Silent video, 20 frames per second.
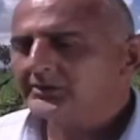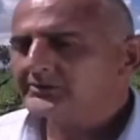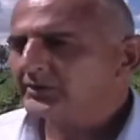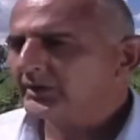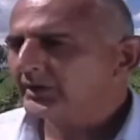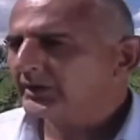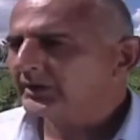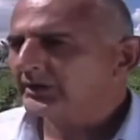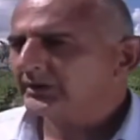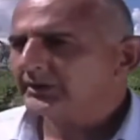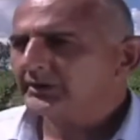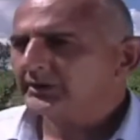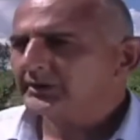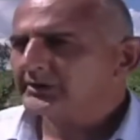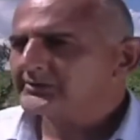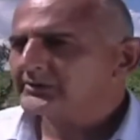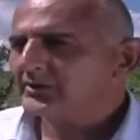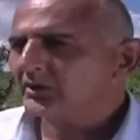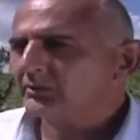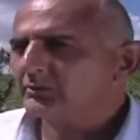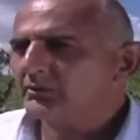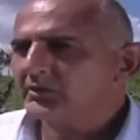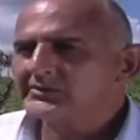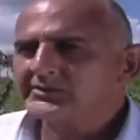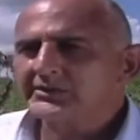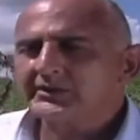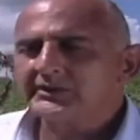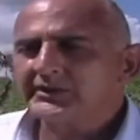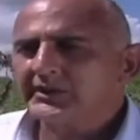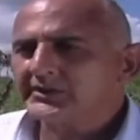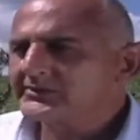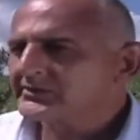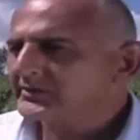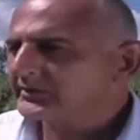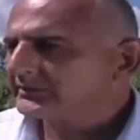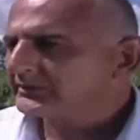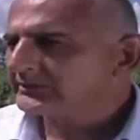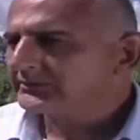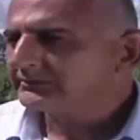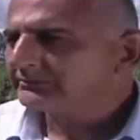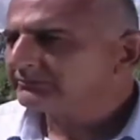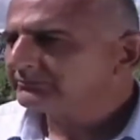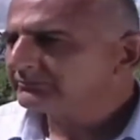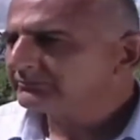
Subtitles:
Israel is almost a desert